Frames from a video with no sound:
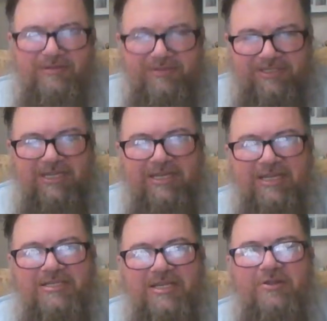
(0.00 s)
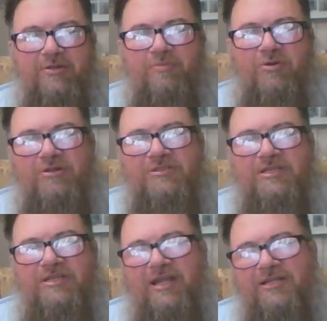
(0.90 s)
Seeing each other in
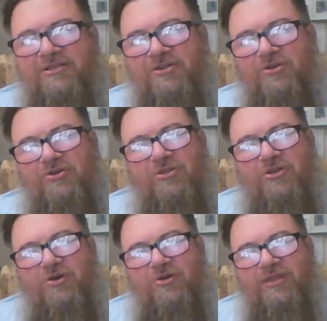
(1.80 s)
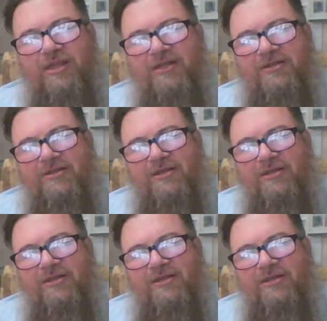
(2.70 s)
person. I told her though that